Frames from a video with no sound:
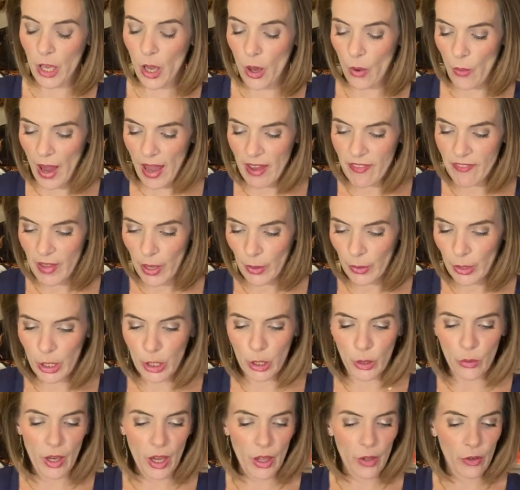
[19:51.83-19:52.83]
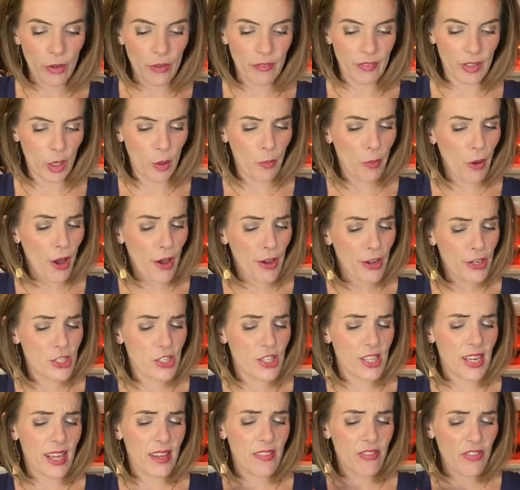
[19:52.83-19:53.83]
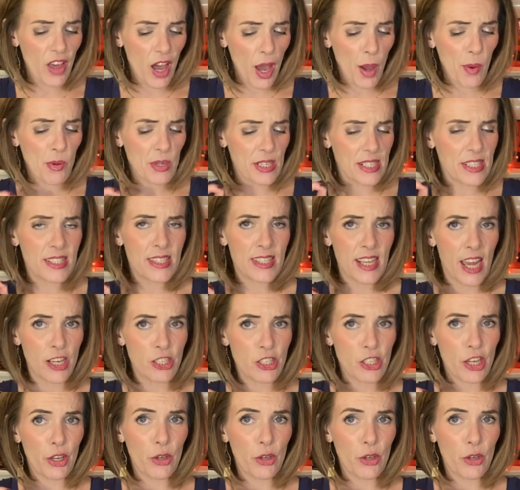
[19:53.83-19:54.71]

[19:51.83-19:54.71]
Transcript: Oh, I found a new color of nail polish that I thought was such